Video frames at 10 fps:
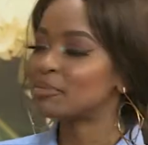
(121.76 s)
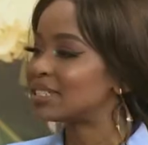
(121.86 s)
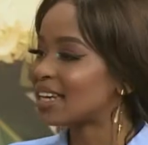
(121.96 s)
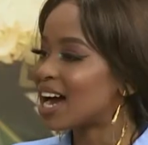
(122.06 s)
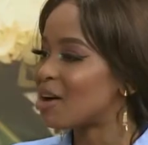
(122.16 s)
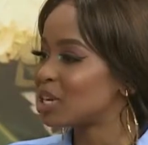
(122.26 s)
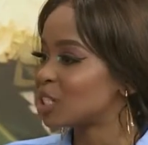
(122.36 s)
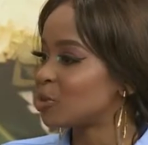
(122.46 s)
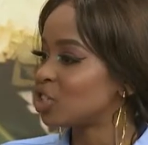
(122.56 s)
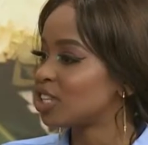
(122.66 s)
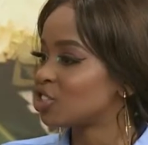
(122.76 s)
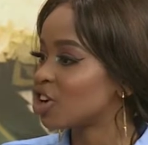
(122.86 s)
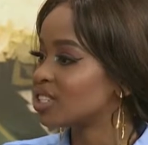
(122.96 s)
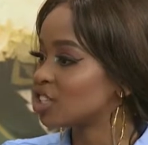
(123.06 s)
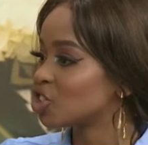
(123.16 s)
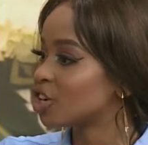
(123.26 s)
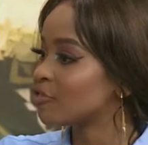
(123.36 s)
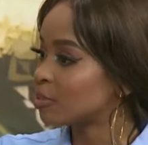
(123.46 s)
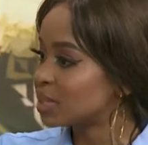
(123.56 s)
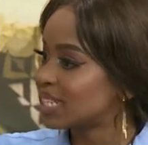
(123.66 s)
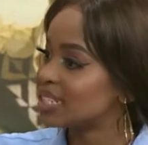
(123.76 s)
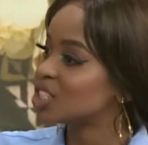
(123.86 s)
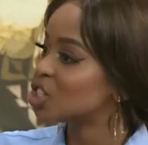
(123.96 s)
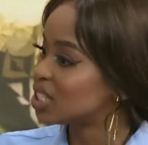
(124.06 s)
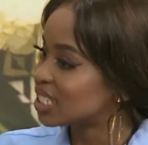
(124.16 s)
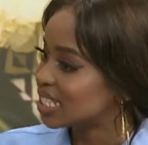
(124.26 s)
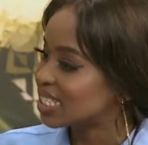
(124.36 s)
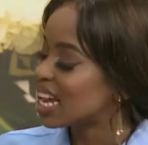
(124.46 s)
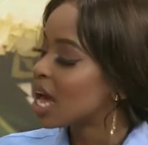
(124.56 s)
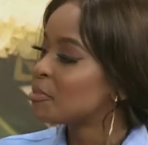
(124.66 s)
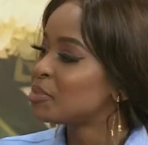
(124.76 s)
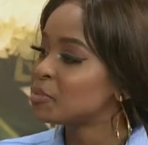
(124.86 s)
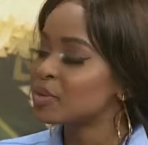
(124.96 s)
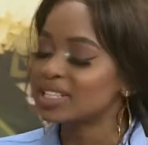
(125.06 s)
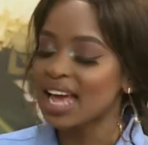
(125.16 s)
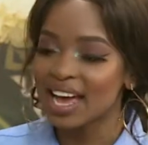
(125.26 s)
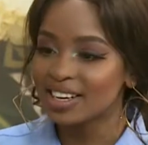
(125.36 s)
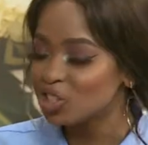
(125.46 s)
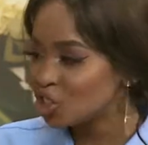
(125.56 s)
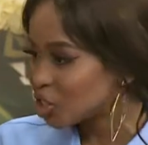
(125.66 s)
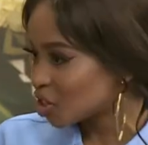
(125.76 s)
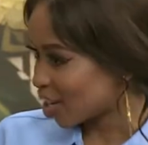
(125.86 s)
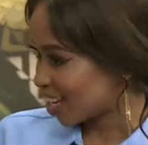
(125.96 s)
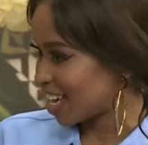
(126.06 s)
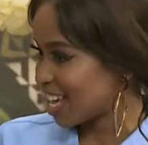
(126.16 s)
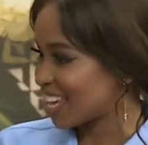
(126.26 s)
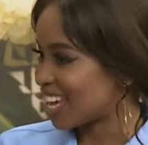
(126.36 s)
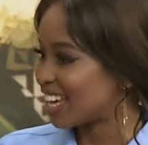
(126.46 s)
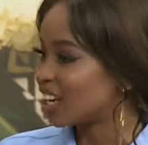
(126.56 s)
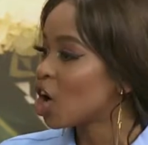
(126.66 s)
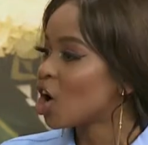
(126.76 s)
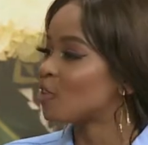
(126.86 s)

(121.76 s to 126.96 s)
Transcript: summertime, and especially transitioning from season to season, people's allergies start kicking in.